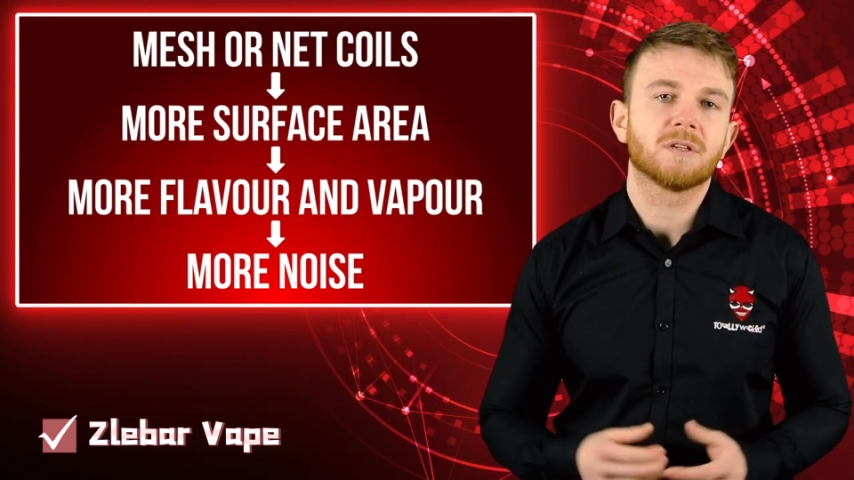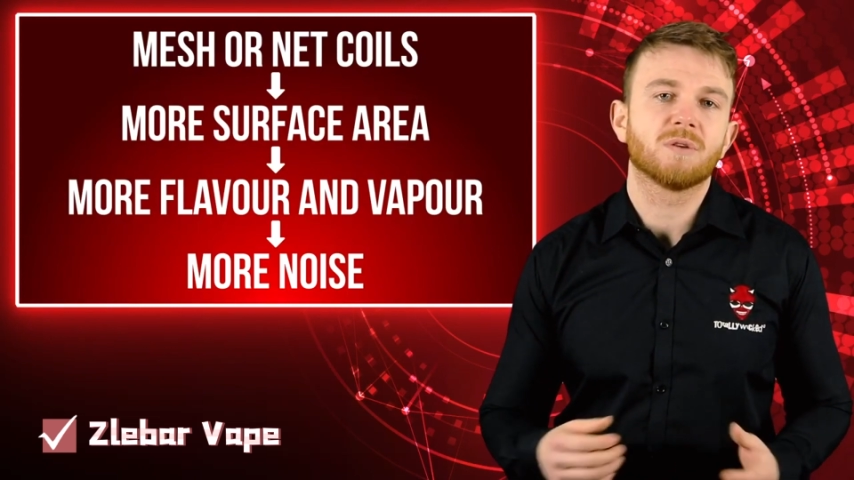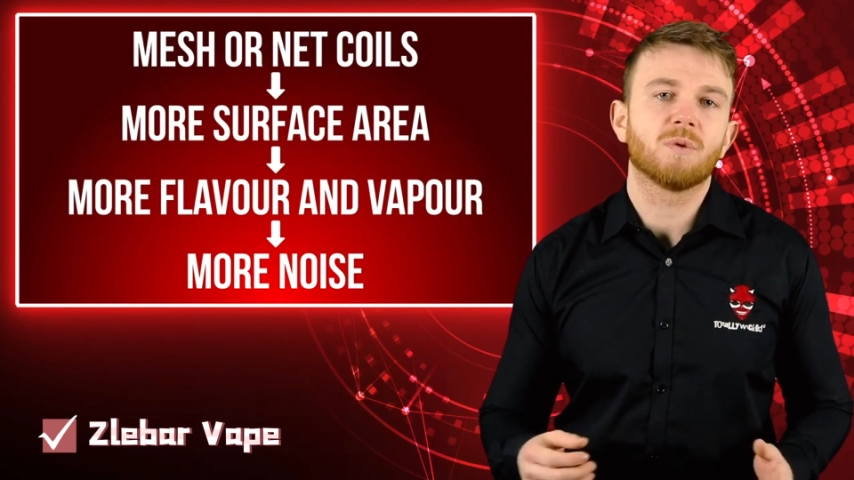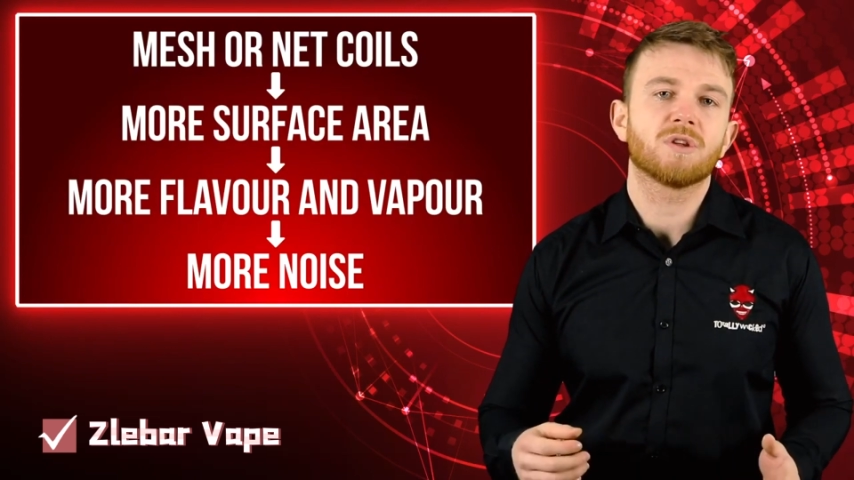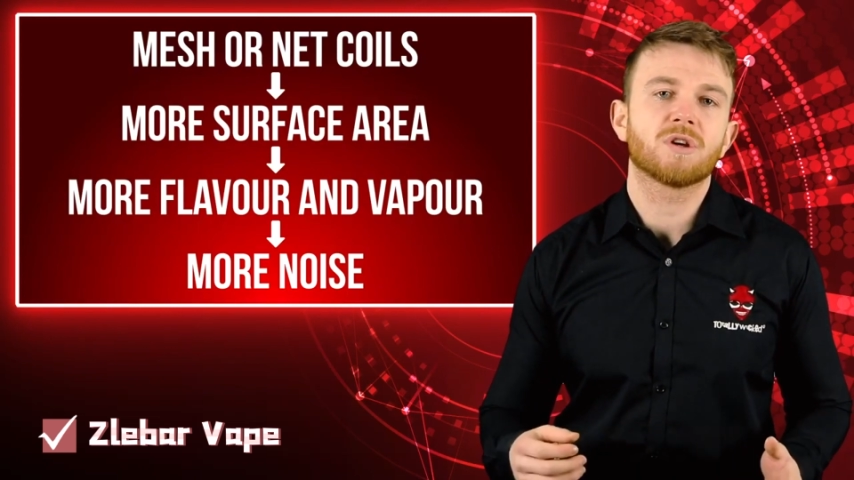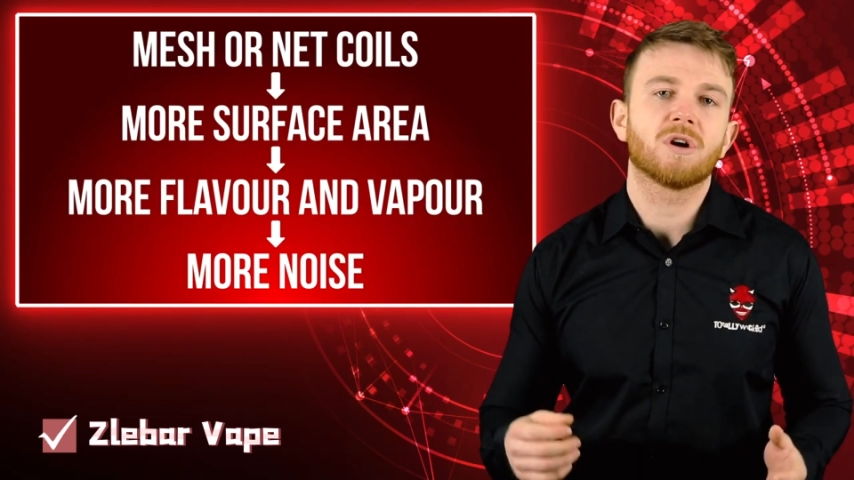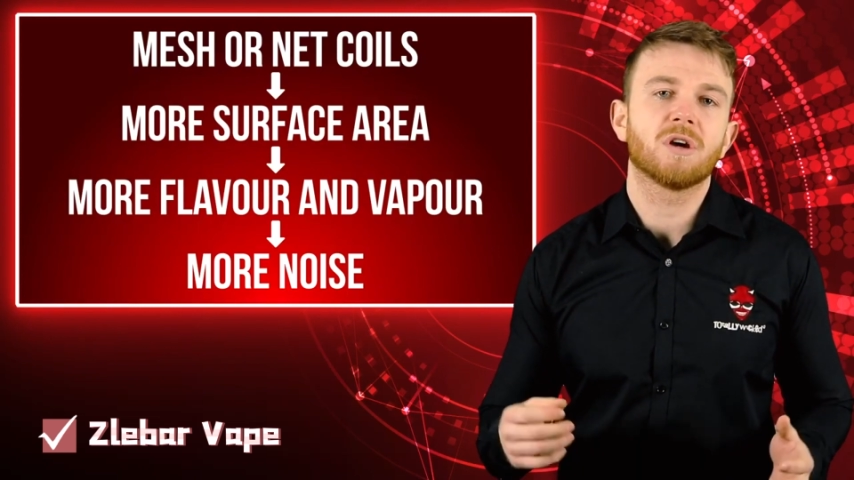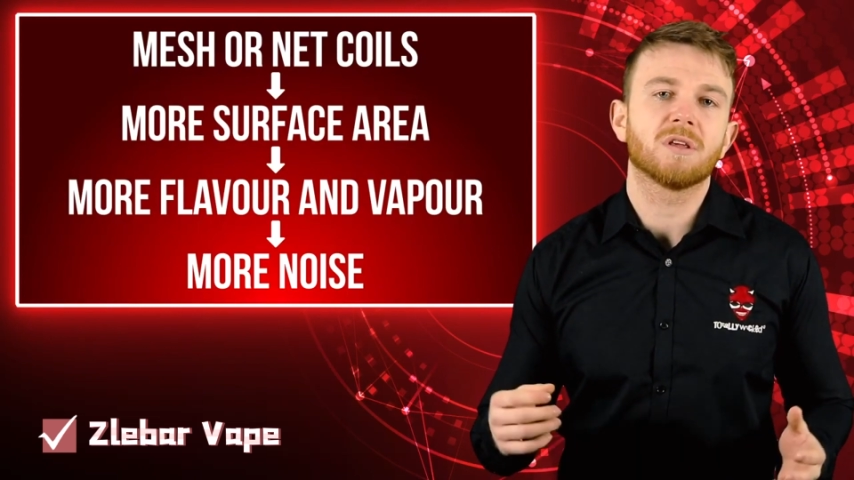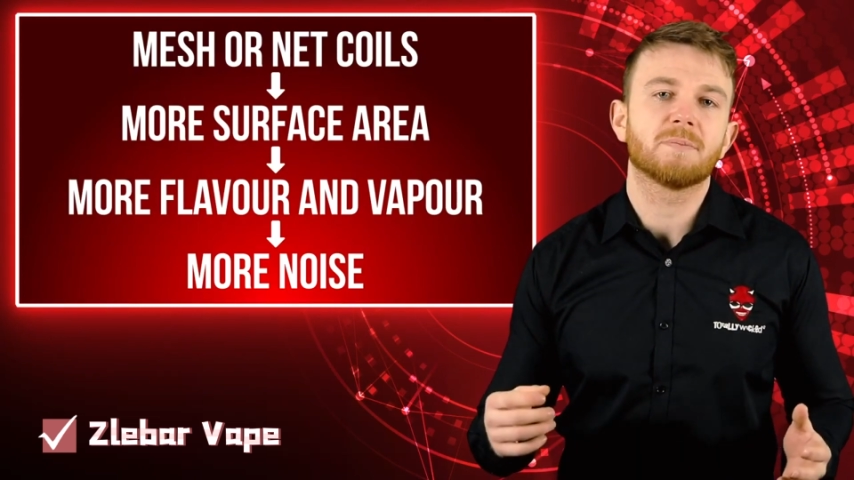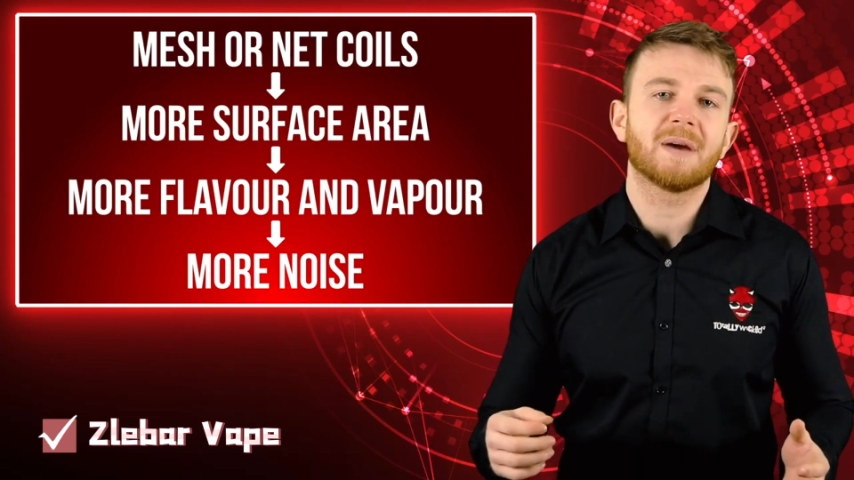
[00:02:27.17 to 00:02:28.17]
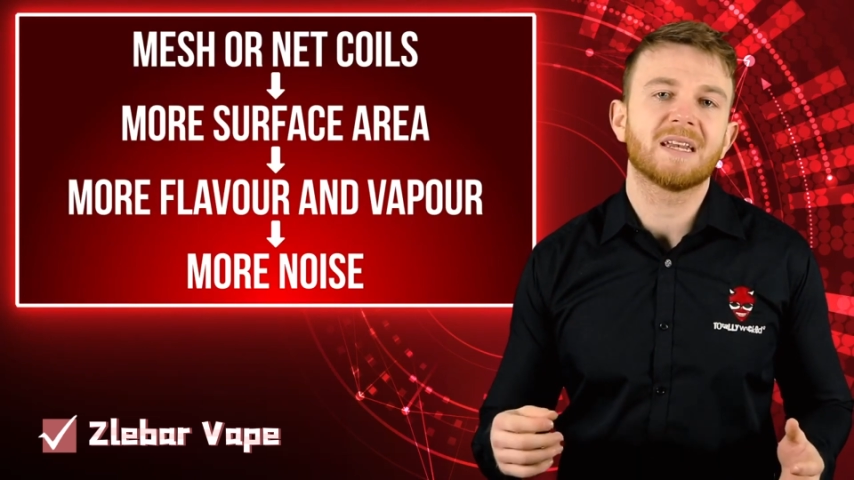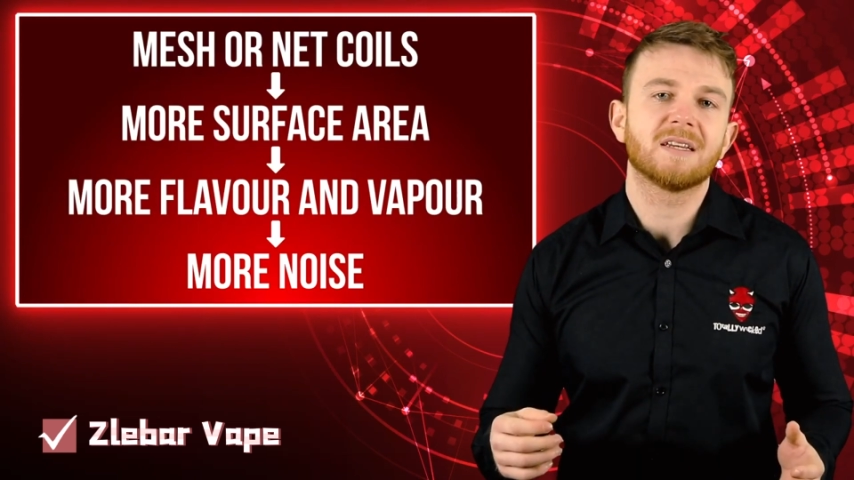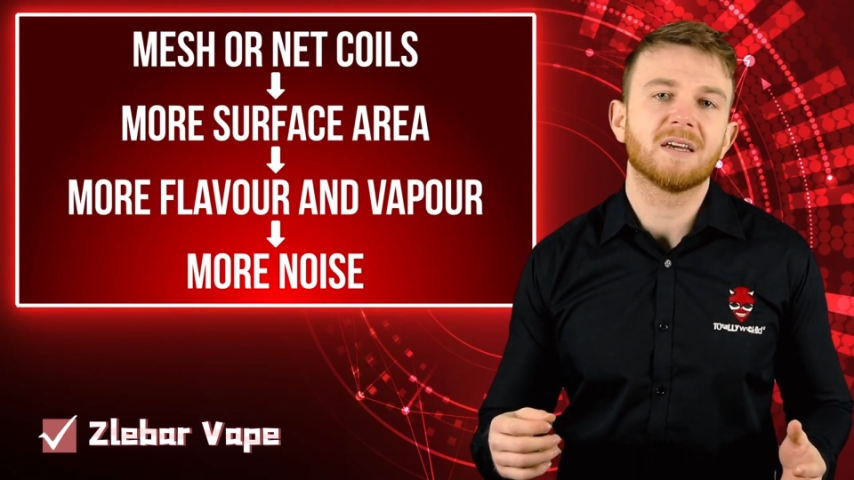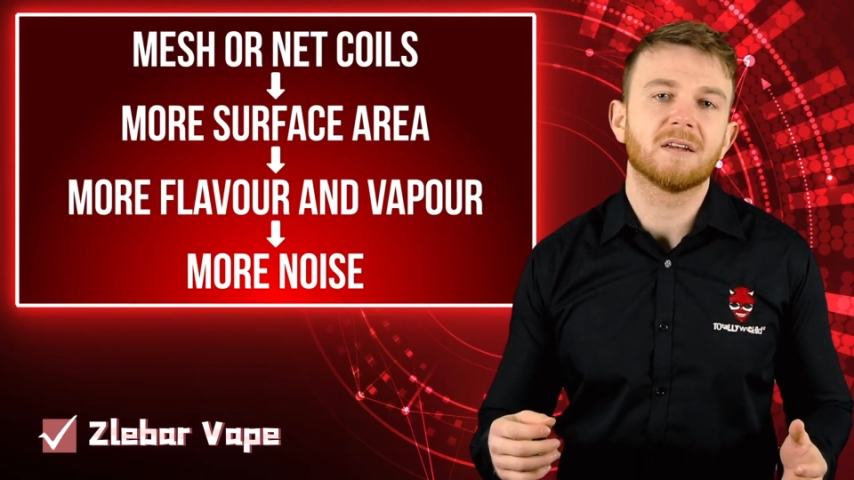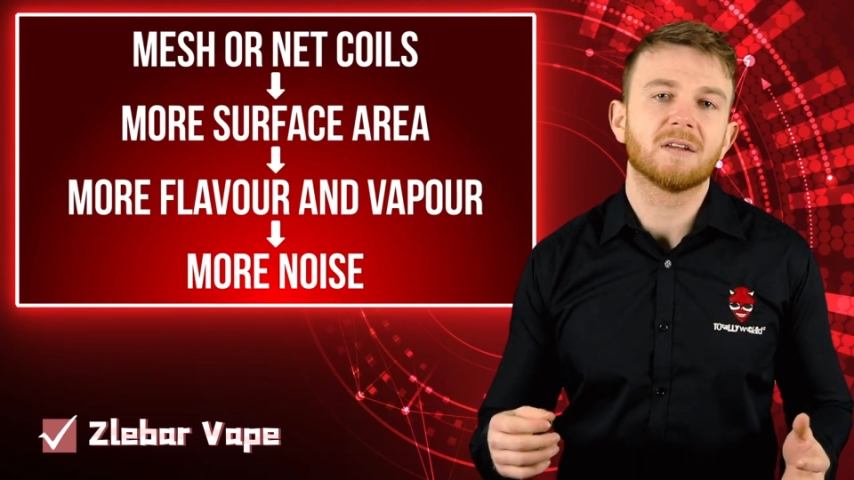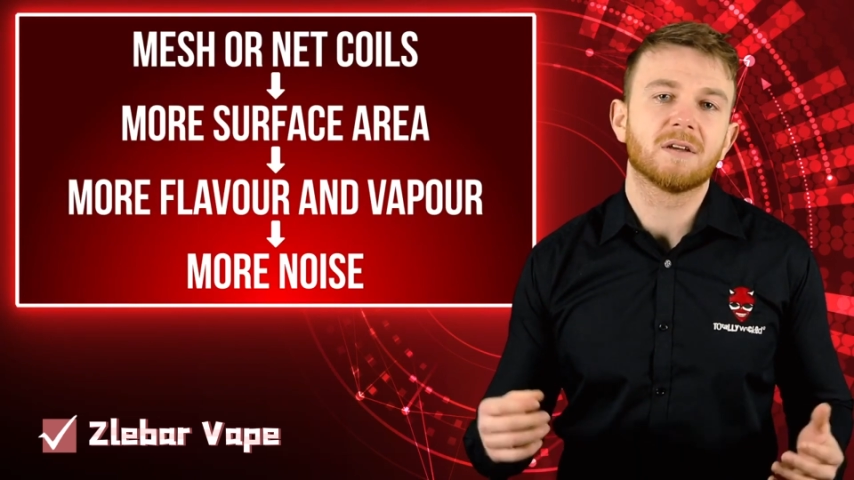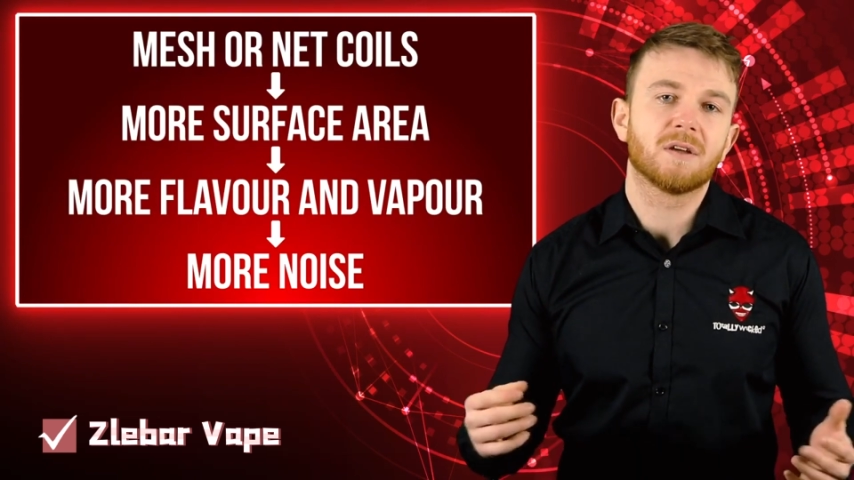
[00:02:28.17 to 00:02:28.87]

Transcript: So once your coil is bedded in,